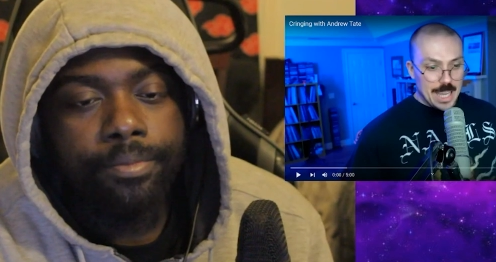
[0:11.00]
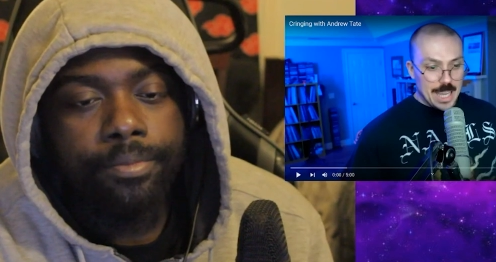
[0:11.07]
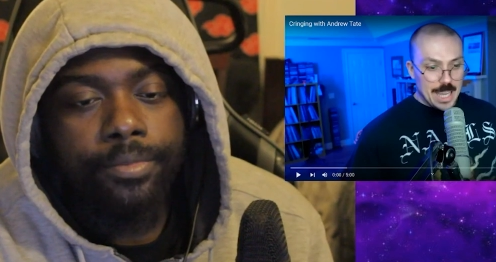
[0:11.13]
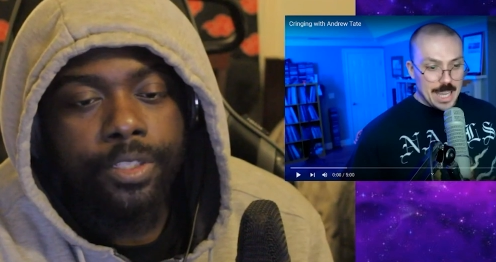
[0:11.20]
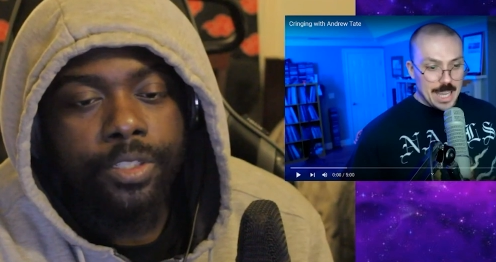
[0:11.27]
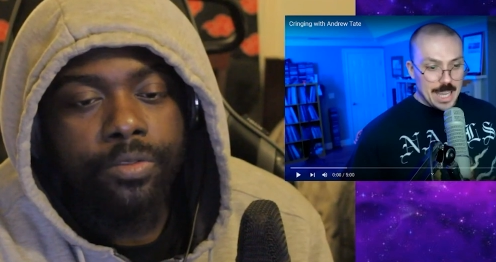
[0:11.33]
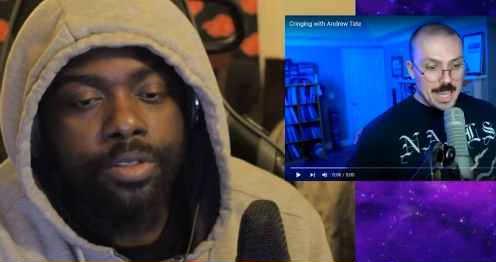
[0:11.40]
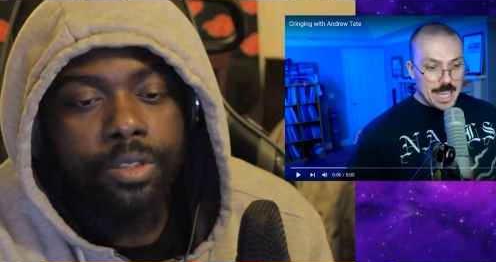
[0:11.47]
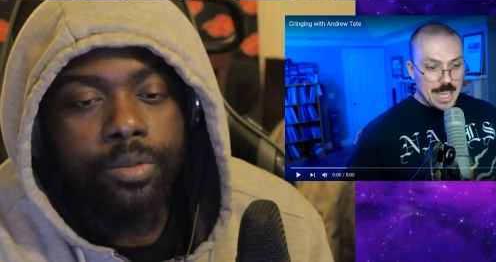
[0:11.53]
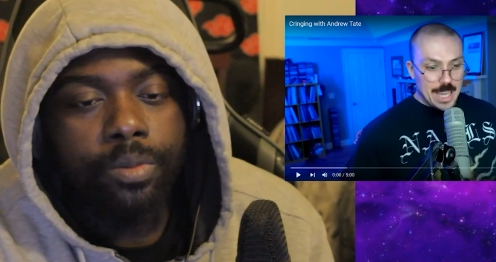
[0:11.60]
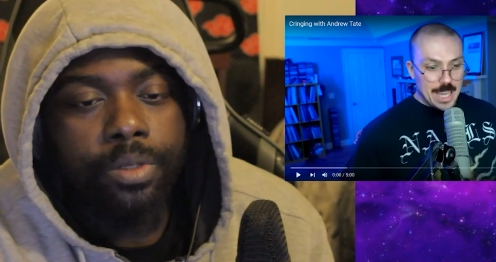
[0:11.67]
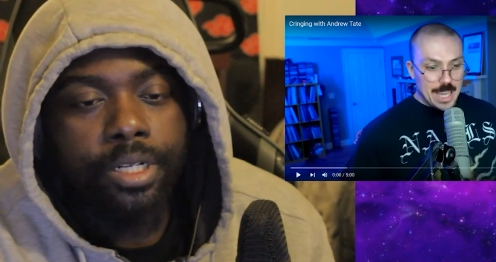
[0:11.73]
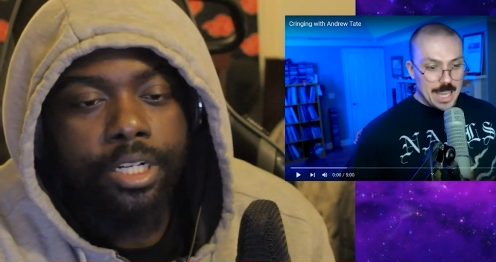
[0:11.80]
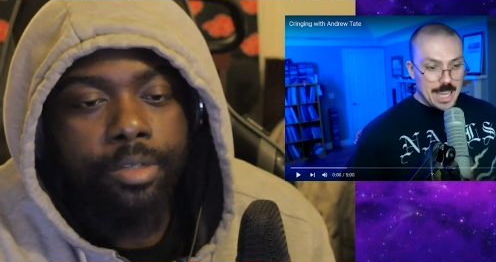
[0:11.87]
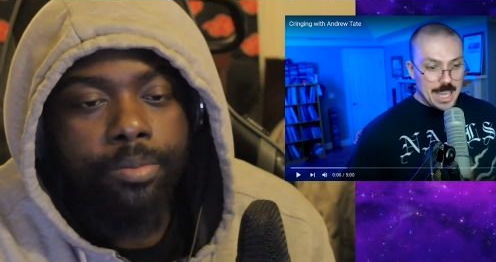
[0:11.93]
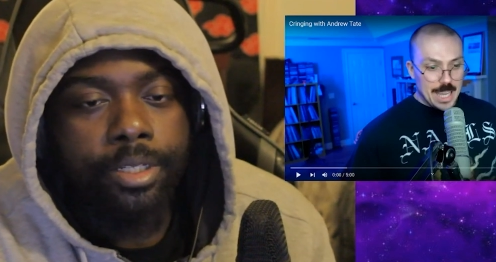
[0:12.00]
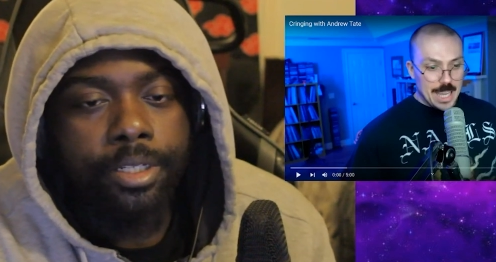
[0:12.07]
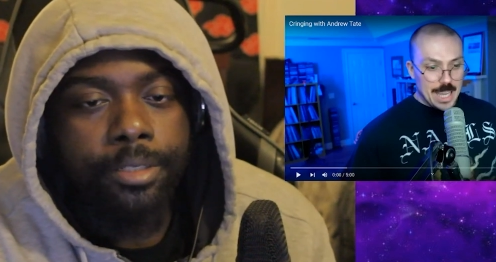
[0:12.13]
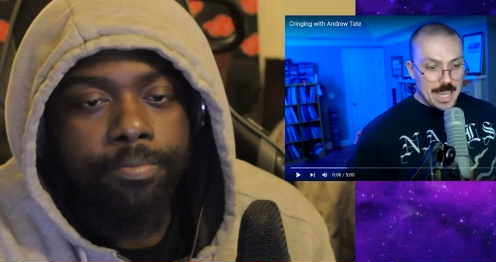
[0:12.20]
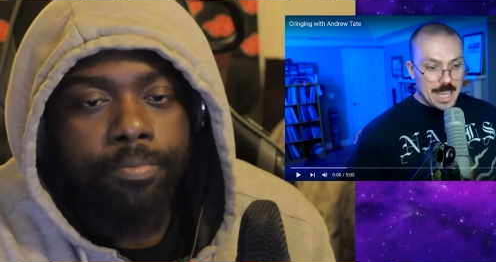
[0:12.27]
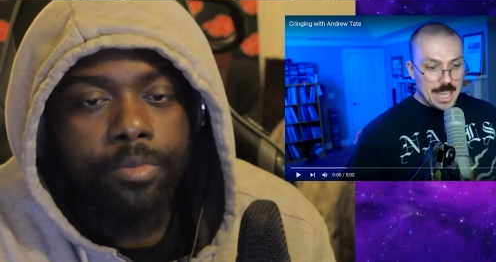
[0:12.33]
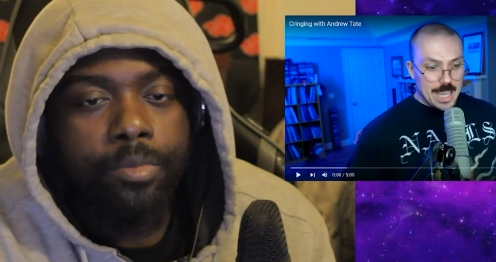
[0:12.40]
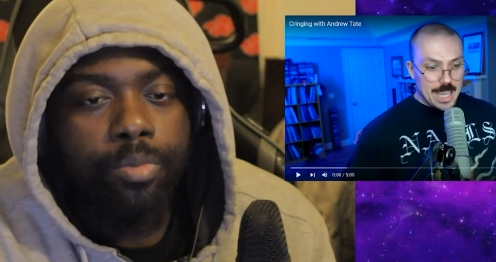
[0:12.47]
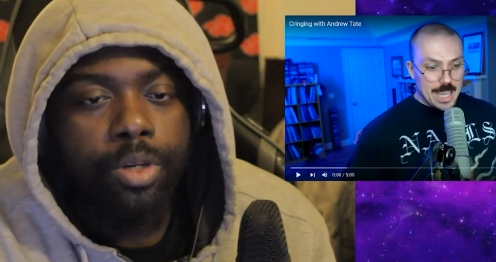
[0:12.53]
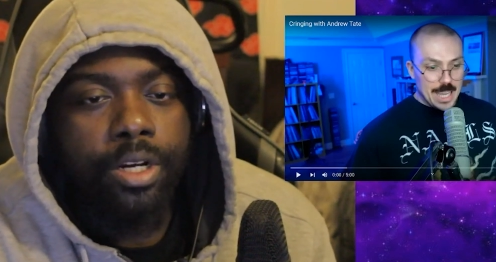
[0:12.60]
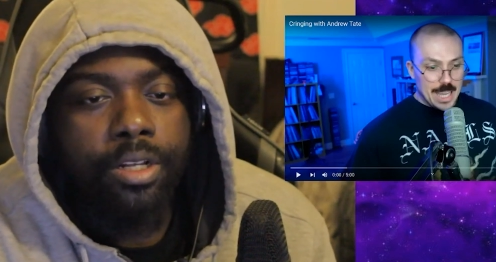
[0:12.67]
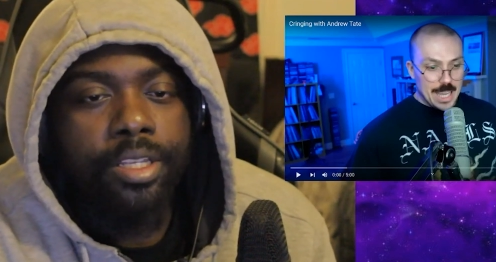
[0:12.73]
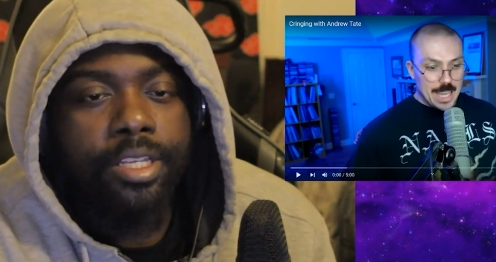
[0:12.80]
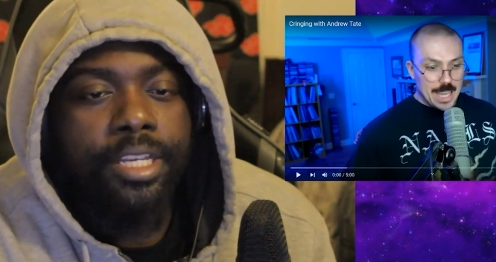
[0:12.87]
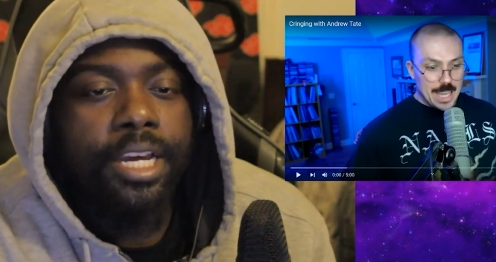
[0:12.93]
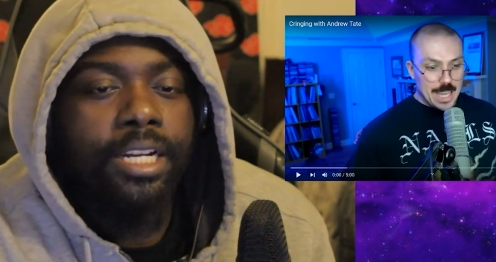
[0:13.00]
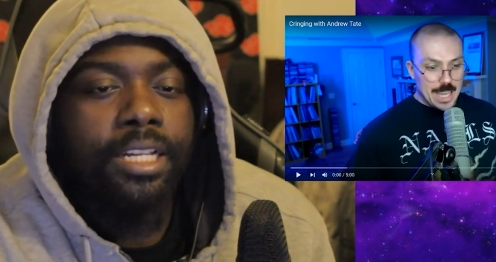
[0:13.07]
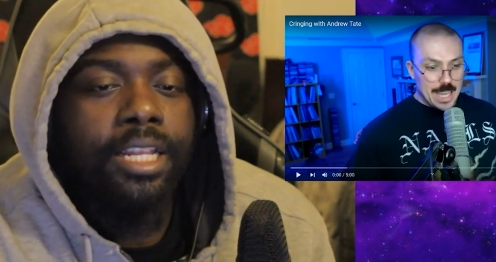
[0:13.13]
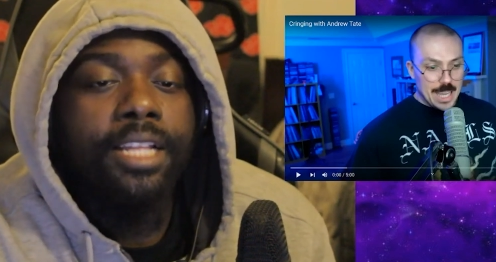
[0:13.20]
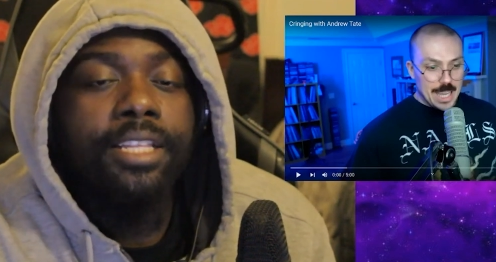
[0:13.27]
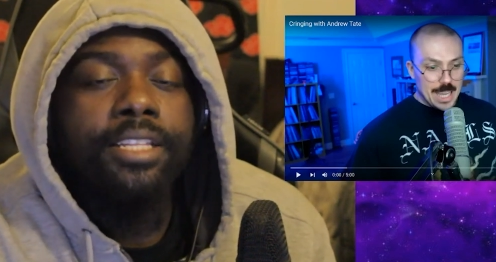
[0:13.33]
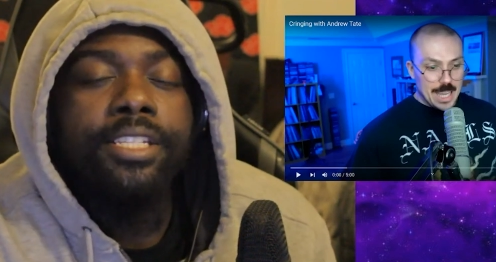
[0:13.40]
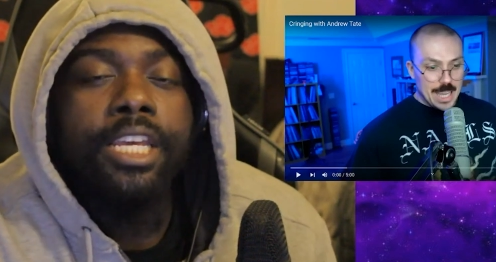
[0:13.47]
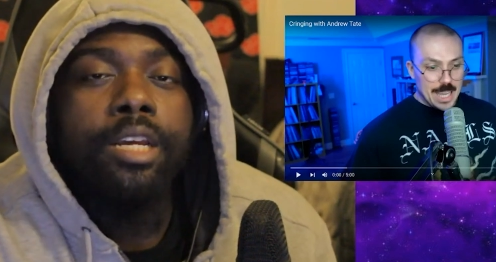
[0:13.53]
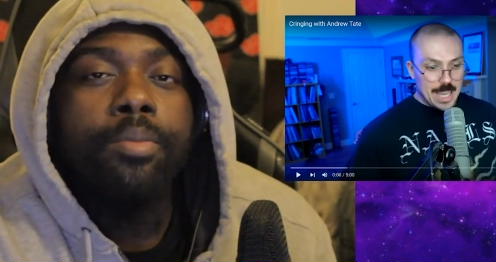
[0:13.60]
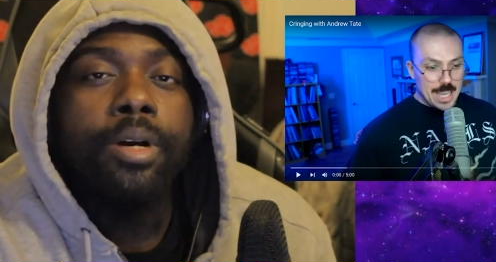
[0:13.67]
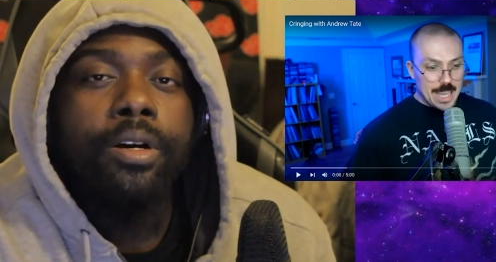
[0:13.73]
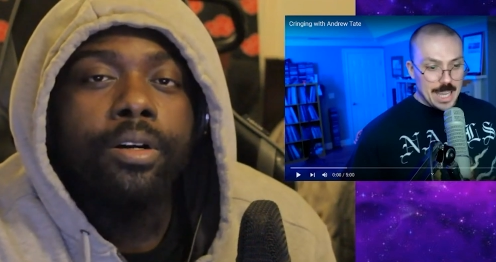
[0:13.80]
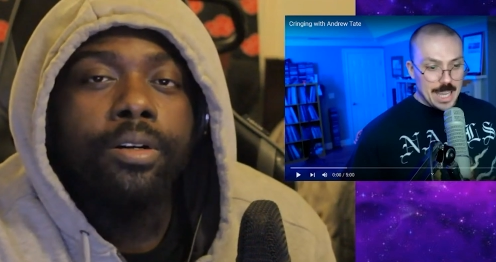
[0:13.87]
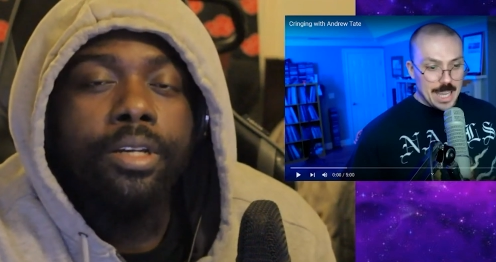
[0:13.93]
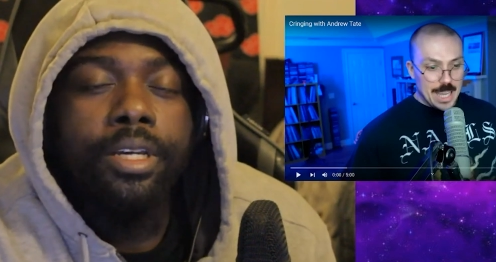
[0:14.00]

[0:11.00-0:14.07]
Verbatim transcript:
Speaker 1: It's really weird, man. Apparently, he got a lot to say about